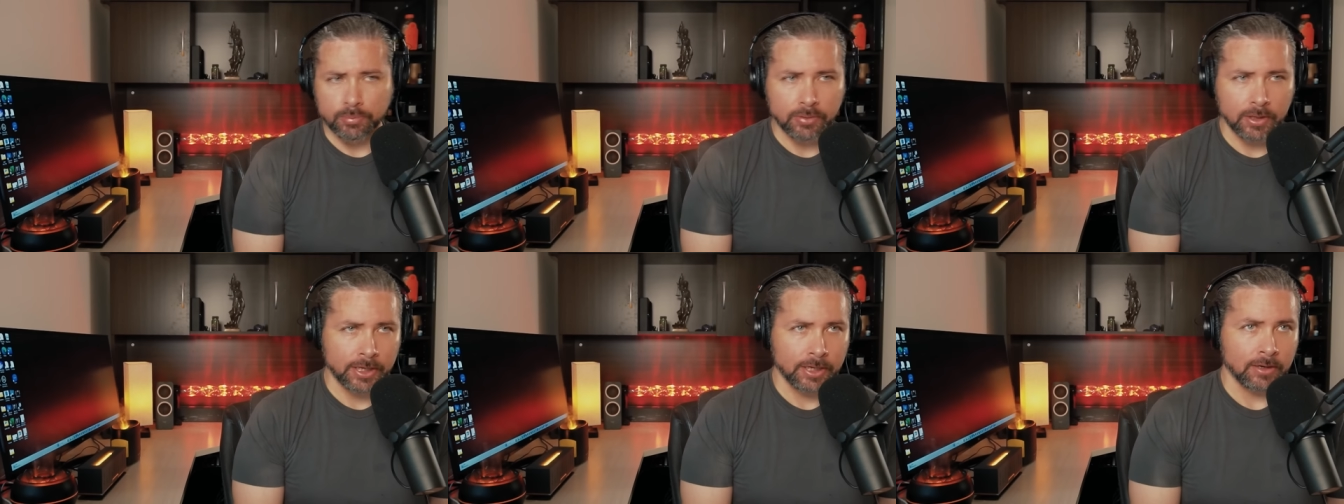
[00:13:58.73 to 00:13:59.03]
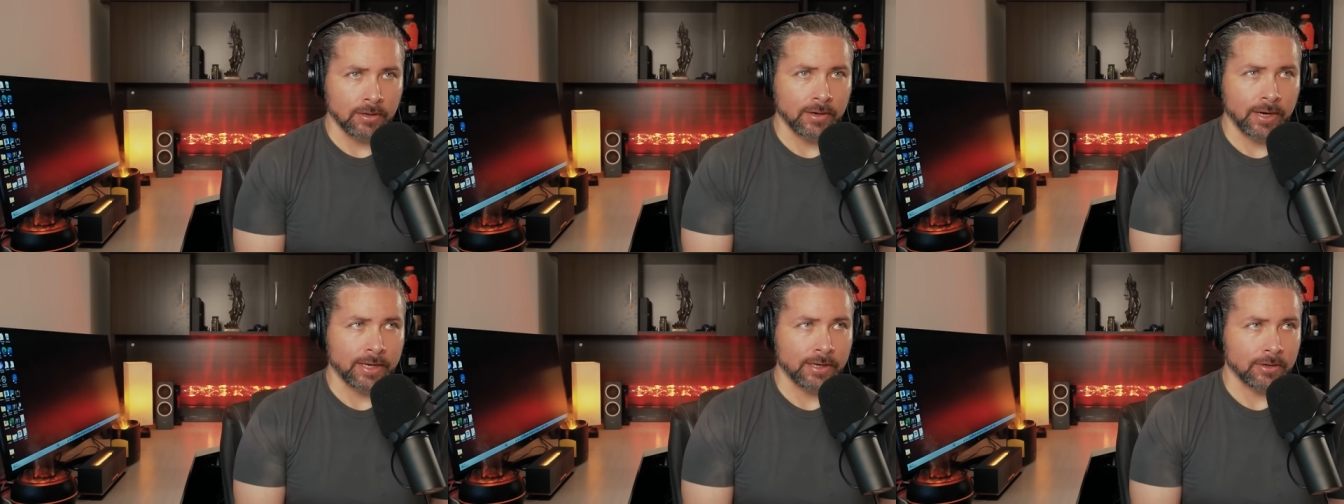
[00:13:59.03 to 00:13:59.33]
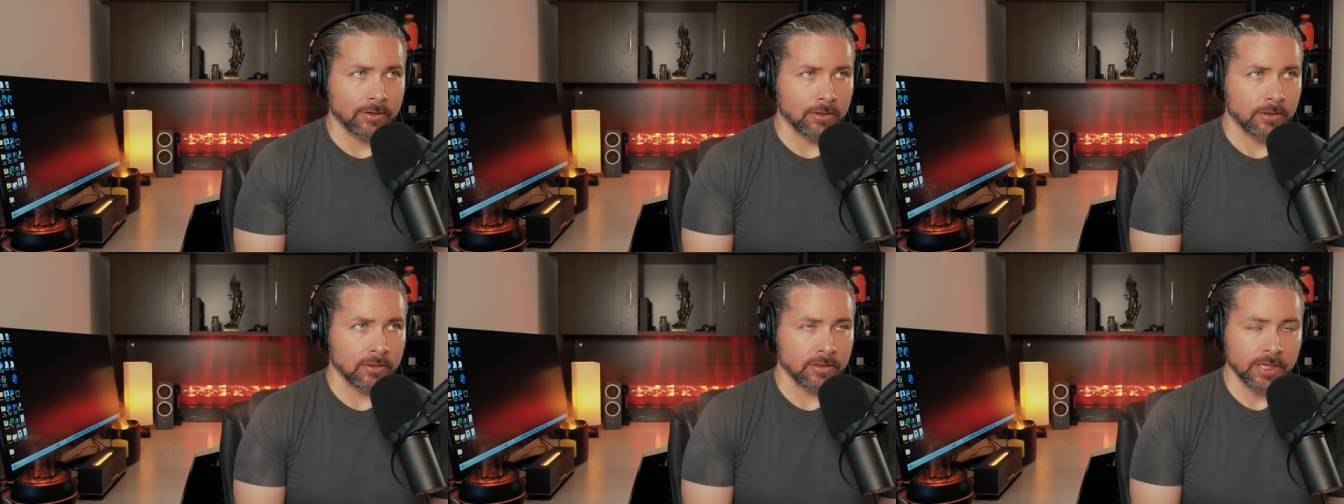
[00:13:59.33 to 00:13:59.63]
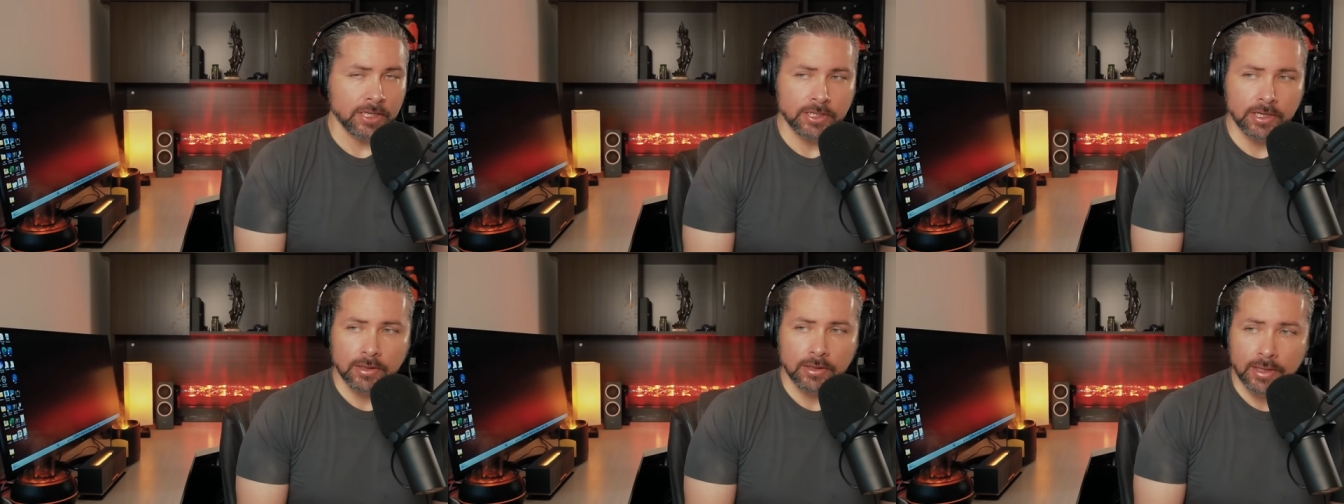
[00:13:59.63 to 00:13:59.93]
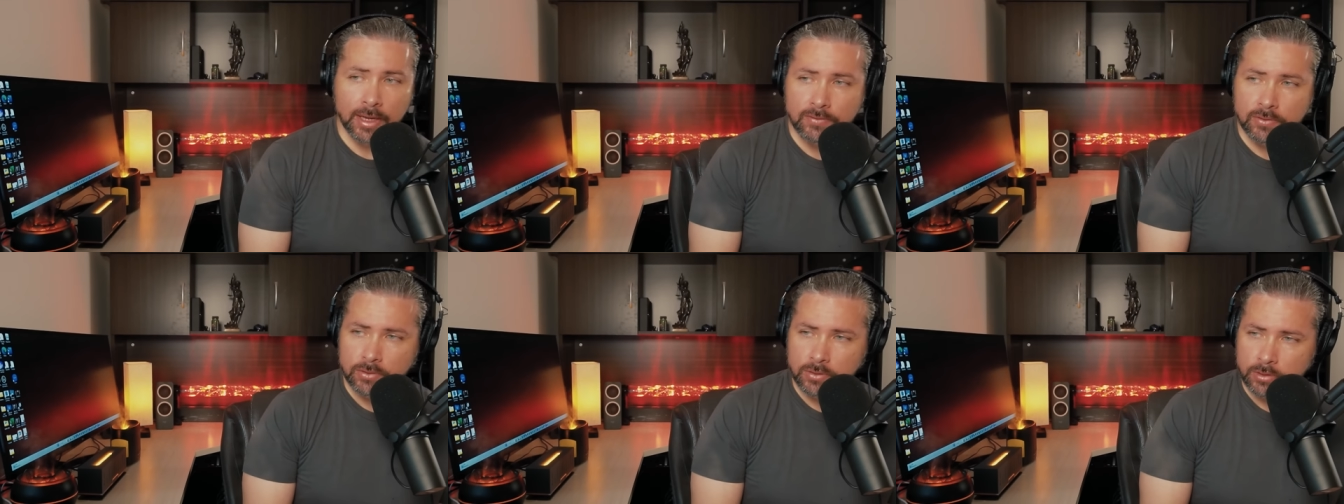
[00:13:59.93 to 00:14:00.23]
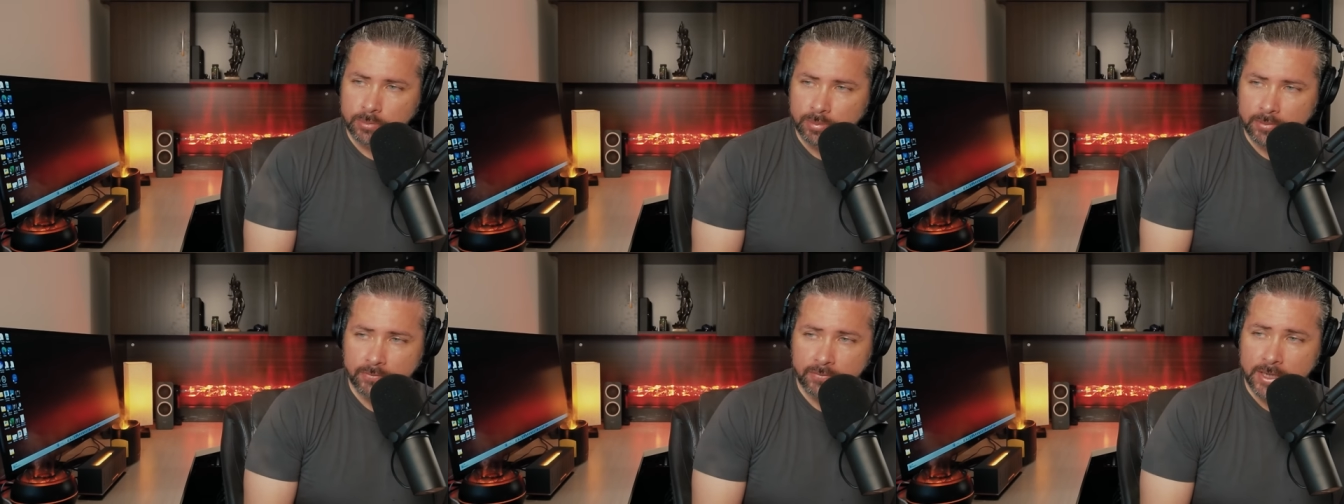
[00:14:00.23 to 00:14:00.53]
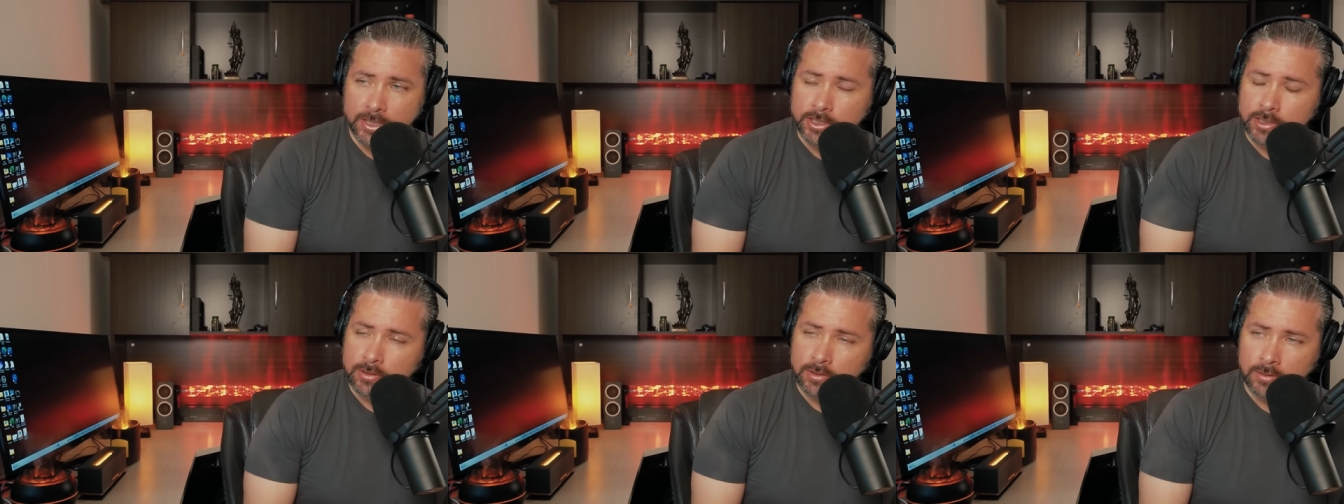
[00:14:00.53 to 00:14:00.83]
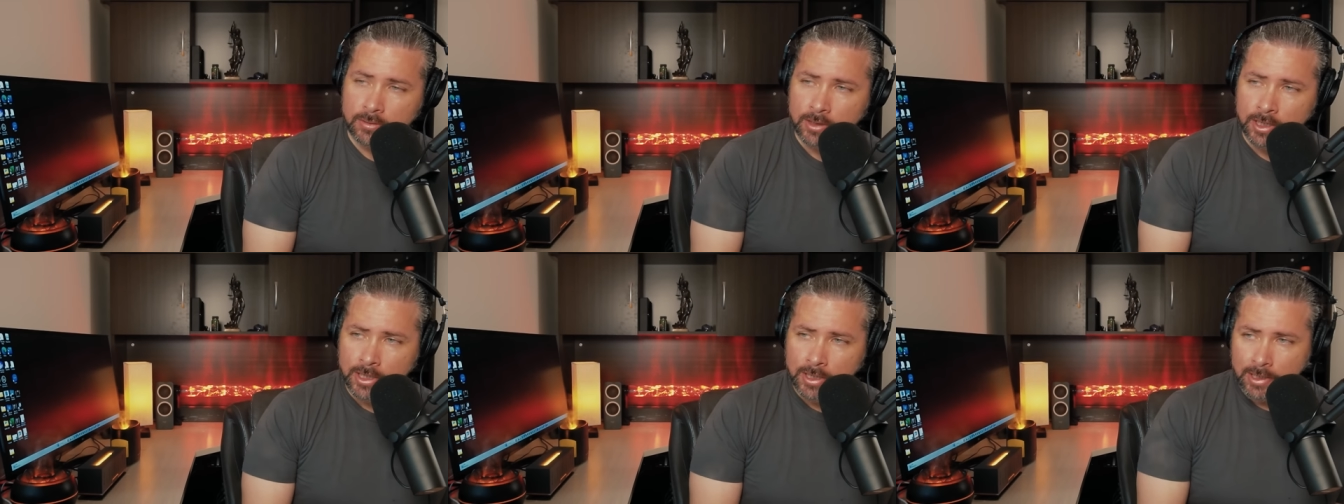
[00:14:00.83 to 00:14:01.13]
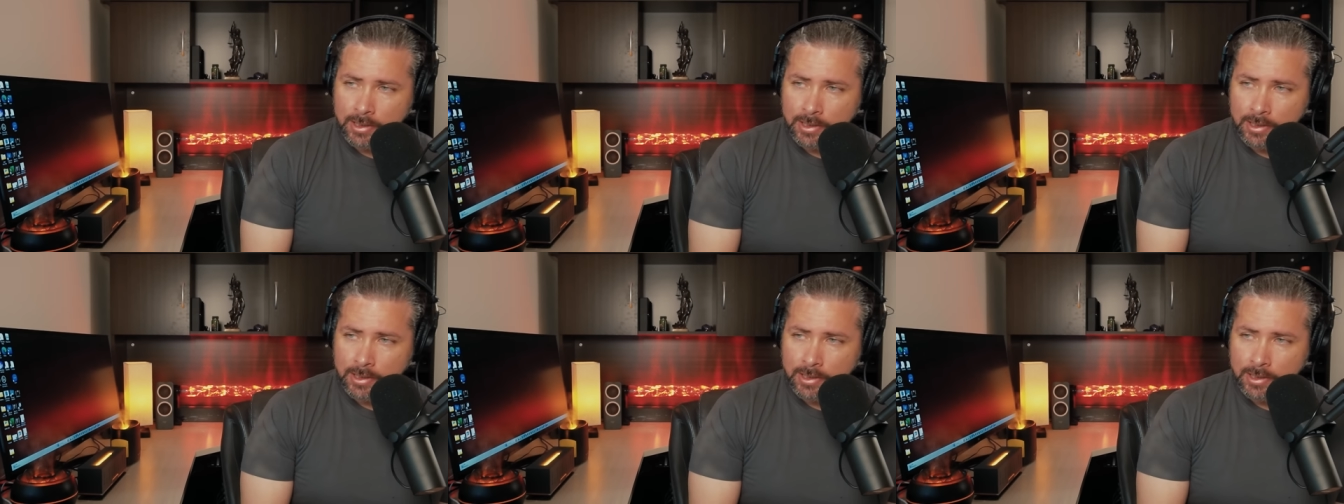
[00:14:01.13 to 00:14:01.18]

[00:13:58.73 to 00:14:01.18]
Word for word: player at a collegiate level or professional.